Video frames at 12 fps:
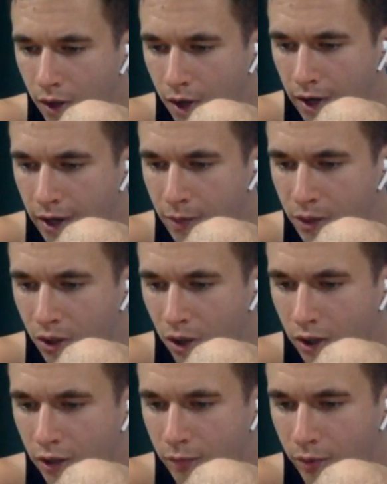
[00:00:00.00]
I am a
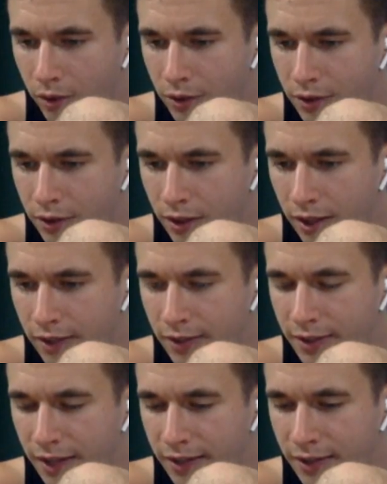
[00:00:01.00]
talkative person and
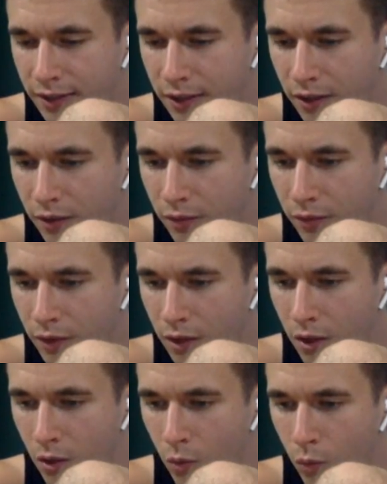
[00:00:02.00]
sensitive
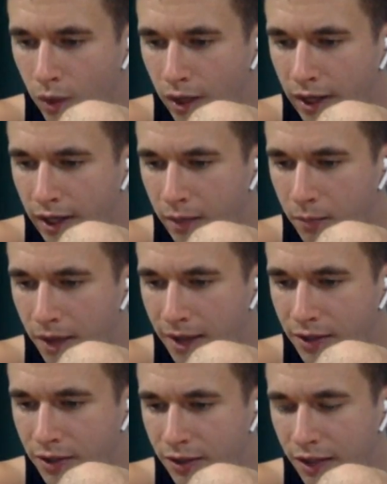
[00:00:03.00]
when I get
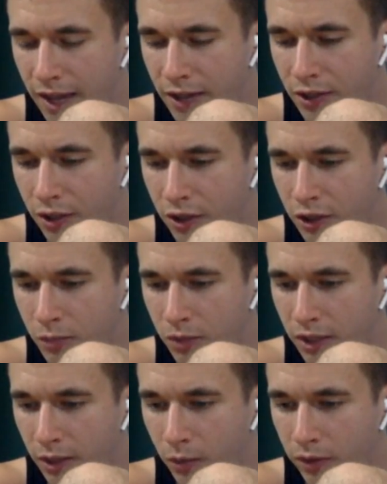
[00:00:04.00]
matched slash start
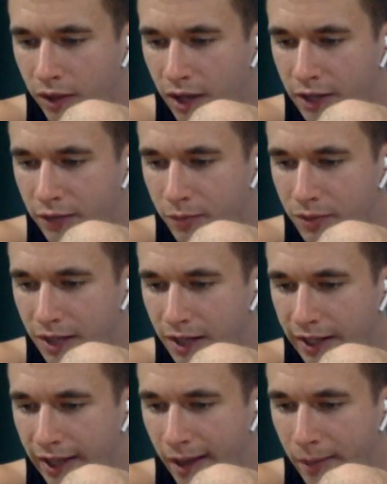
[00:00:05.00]
speaking with guys from
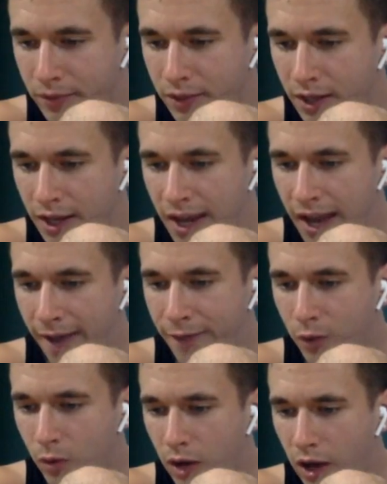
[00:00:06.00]
dating apps.
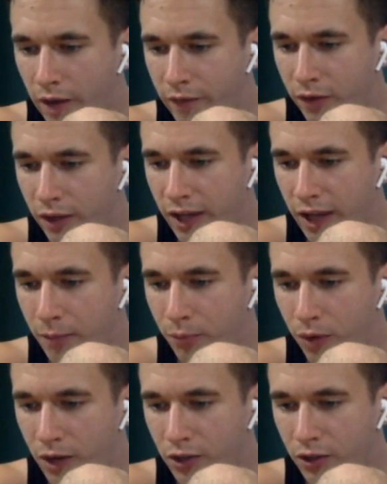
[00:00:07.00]
After a while, I feel like I'm
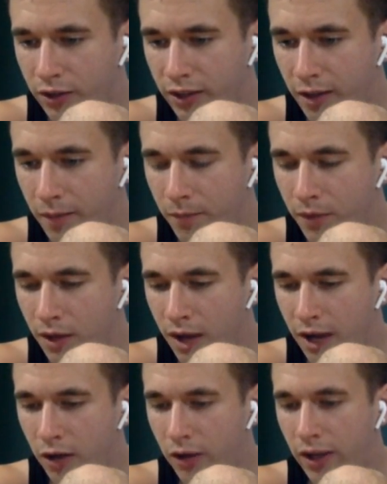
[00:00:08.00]
pressuring them.
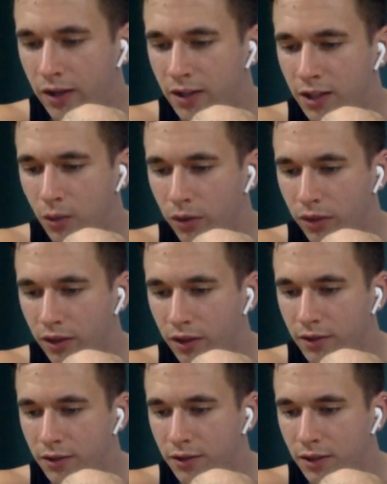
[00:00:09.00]
I don't know how to deal with
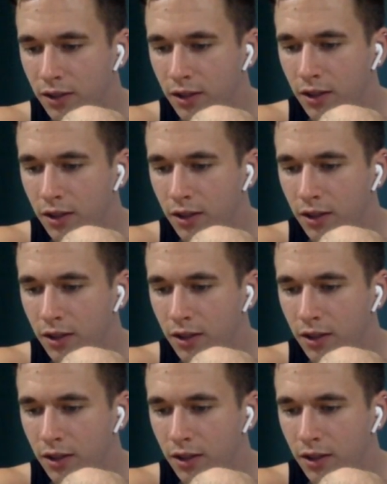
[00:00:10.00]
this.